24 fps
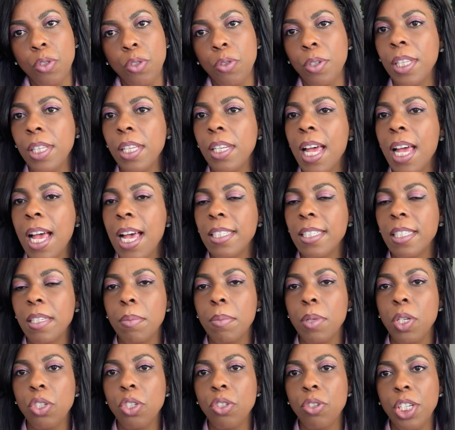During the last
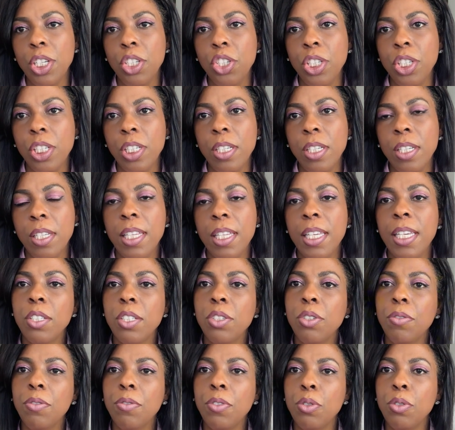administration, the
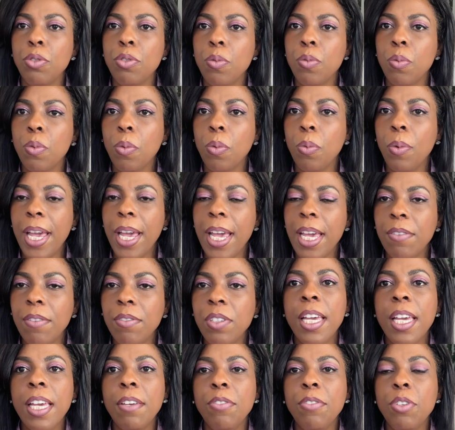interviews were waived
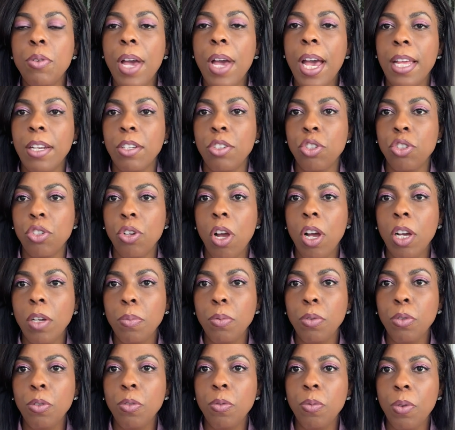if you had a strong
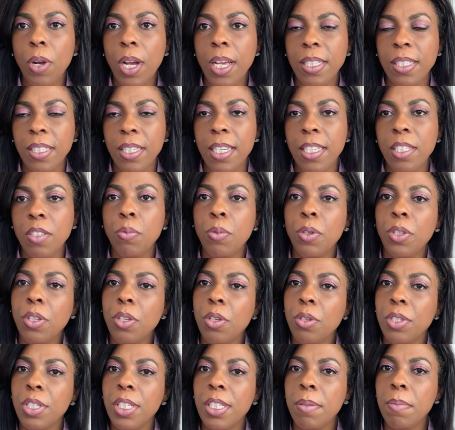proof process with
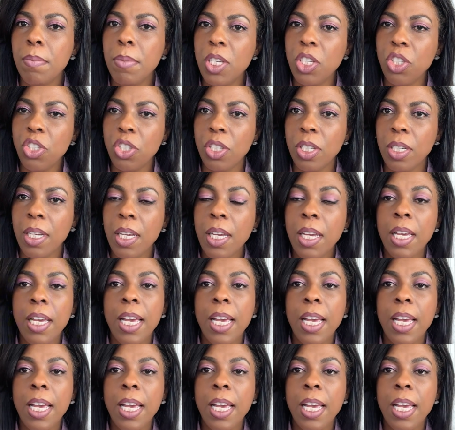your submission.